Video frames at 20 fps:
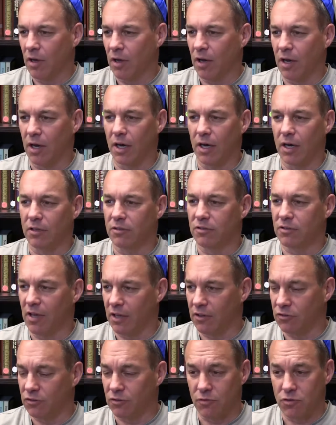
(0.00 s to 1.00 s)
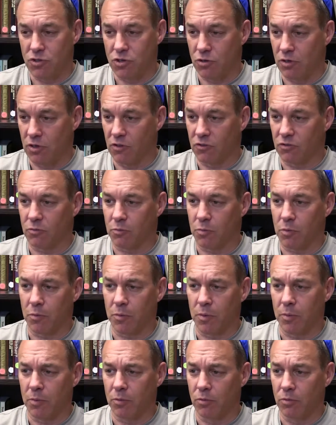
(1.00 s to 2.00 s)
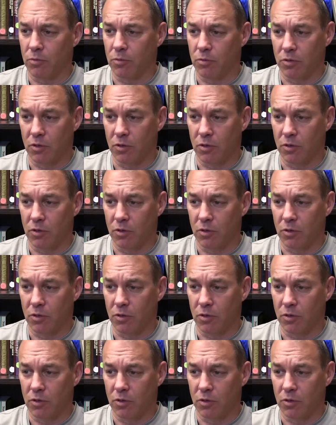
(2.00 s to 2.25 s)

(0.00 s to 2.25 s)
uh, Taste of Judaism for people, who,